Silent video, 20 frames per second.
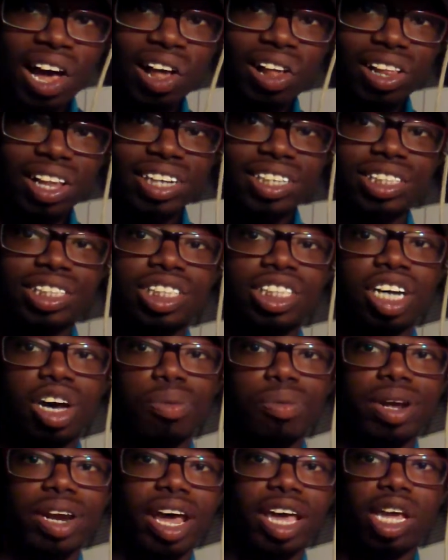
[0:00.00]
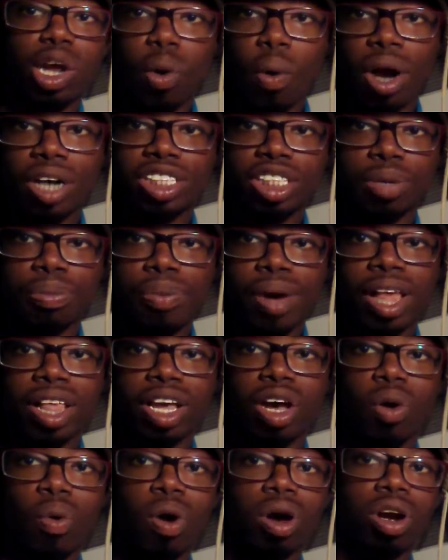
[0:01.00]
Hello, ladies and gentlemen, and you're watching
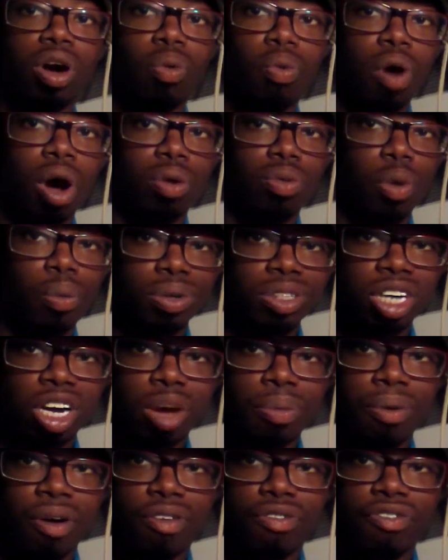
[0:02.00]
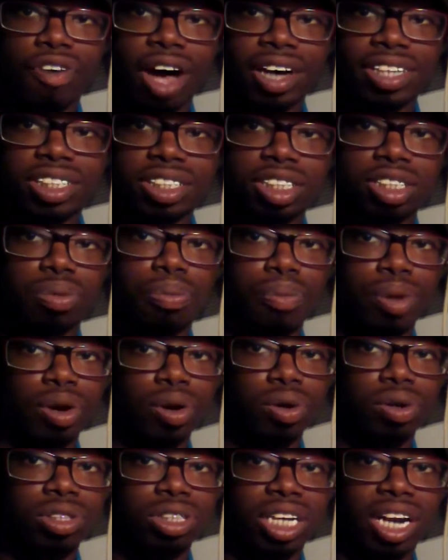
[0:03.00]
Paleo 101, where we talk about fossils,
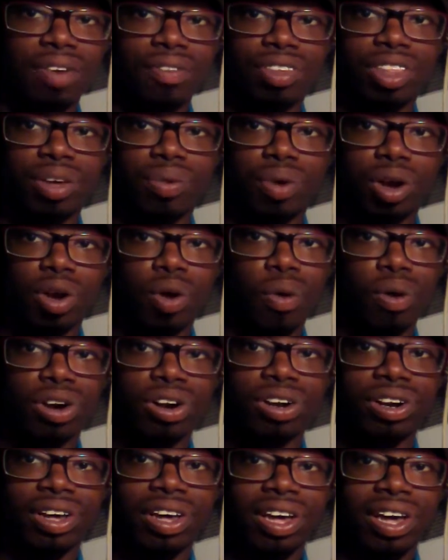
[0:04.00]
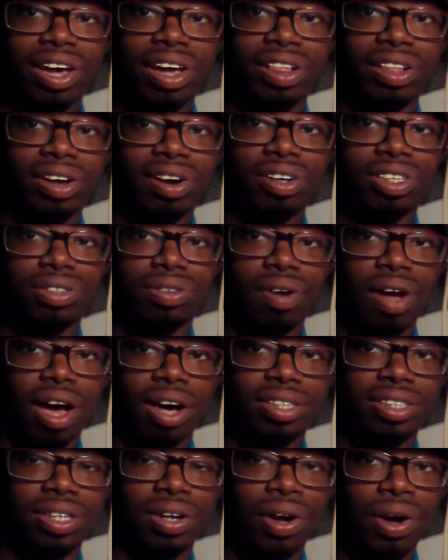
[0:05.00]
minerals, and everything recorded in the Earth's
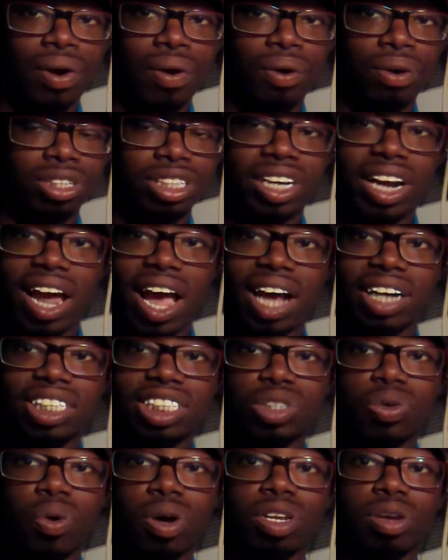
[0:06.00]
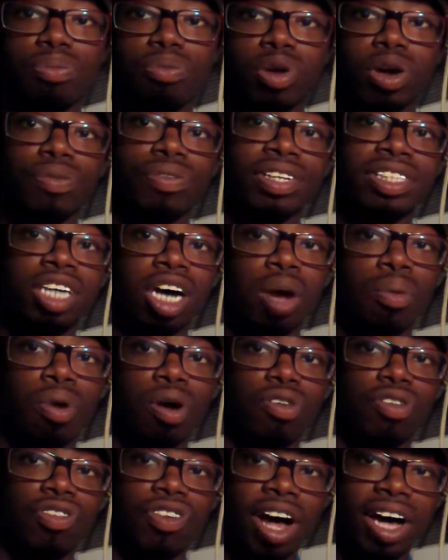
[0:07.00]
rocks. Well, today I just wanted to briefly talk
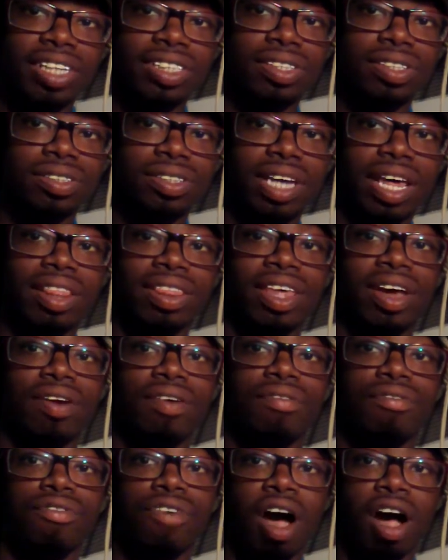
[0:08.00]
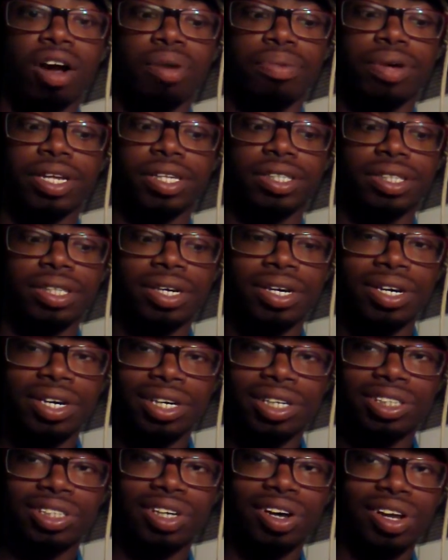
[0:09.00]
about fossils and their environment.
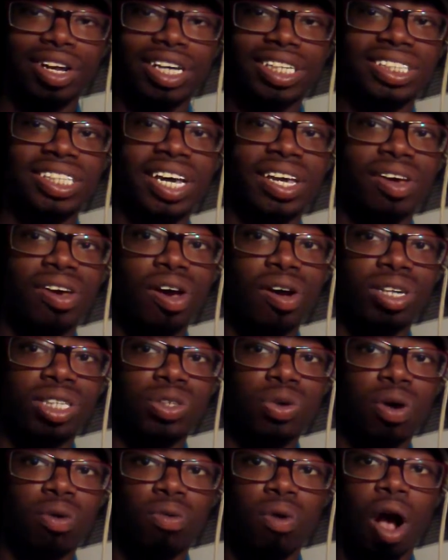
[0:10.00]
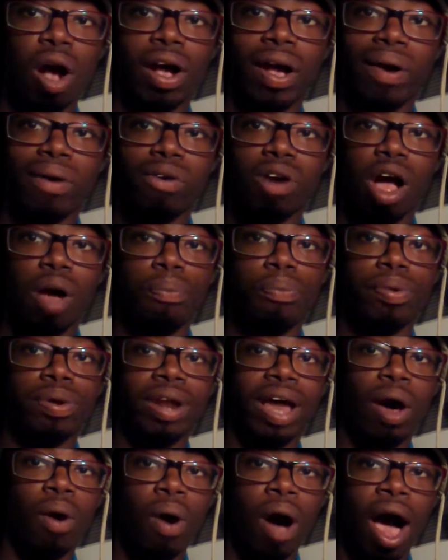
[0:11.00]
So, let's say you go to a rock outcrop
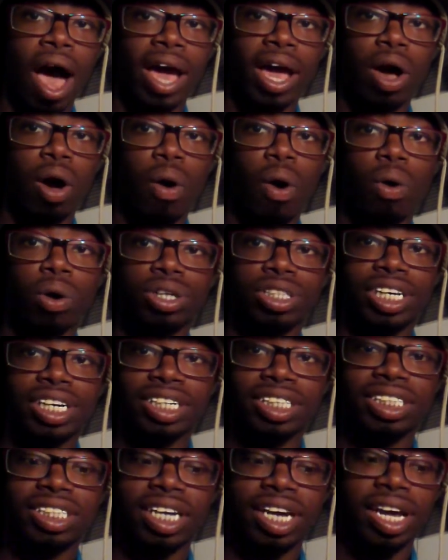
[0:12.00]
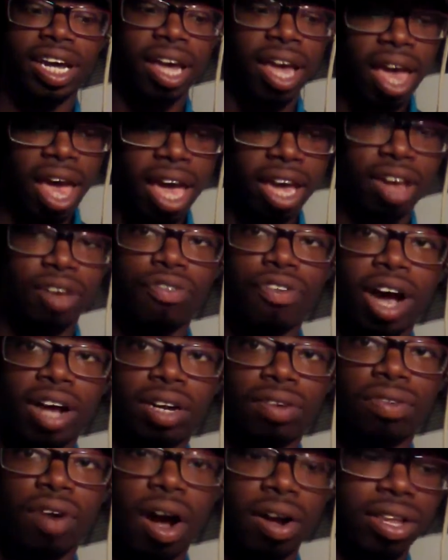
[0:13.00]
in Ohio or Tennessee, and you
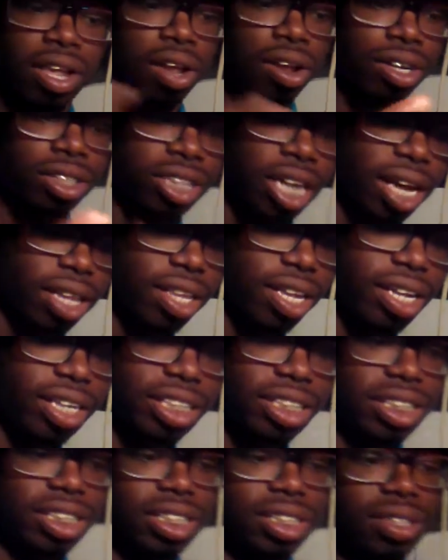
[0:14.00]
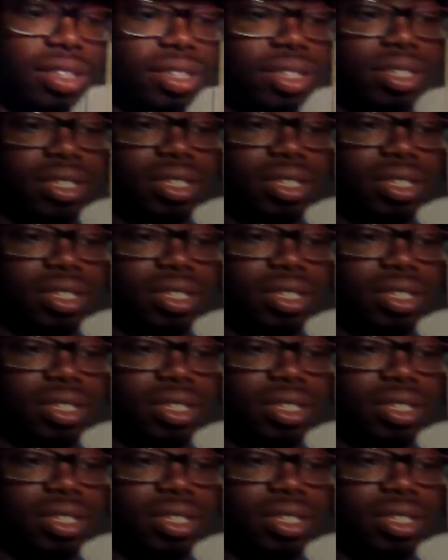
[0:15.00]
find a rock that looks like this.